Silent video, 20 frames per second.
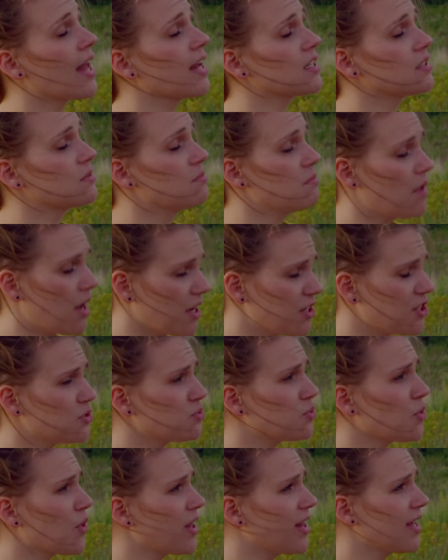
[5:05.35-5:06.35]
as much
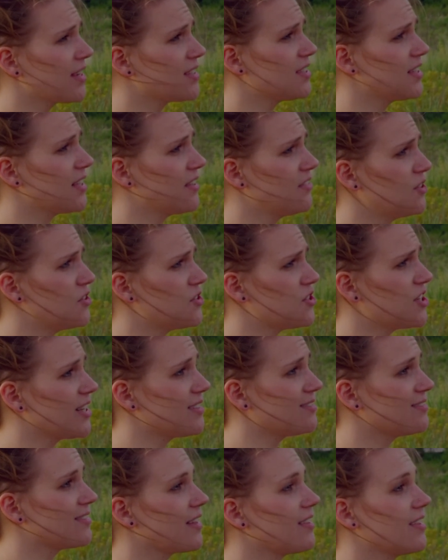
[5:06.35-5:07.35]
as Rory likes to give you
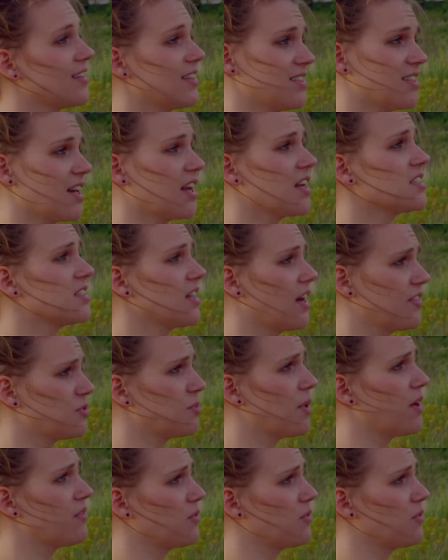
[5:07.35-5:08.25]
shit, I think he's got a soft spot